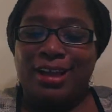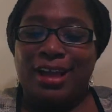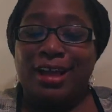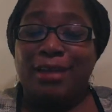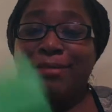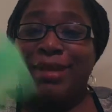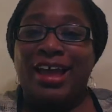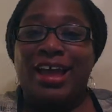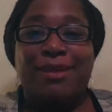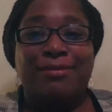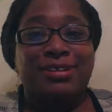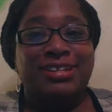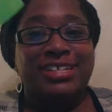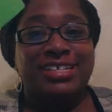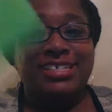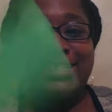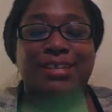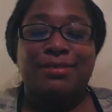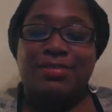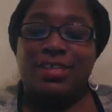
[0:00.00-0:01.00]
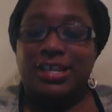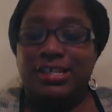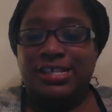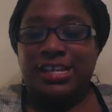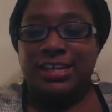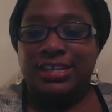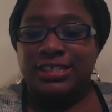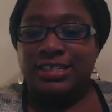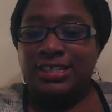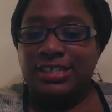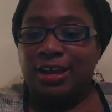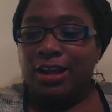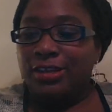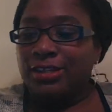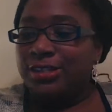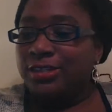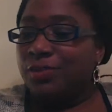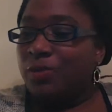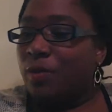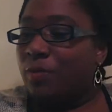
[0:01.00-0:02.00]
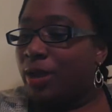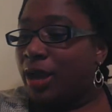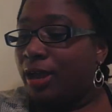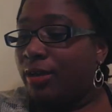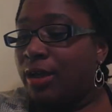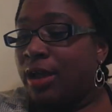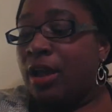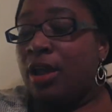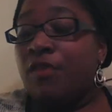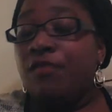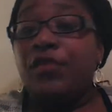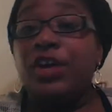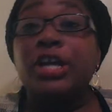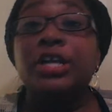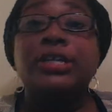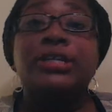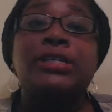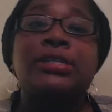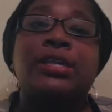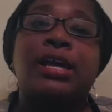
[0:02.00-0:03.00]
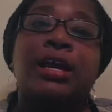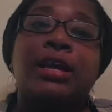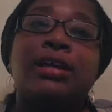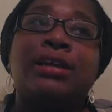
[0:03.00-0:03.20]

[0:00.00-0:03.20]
I have a list of things I need to talk to you about. First,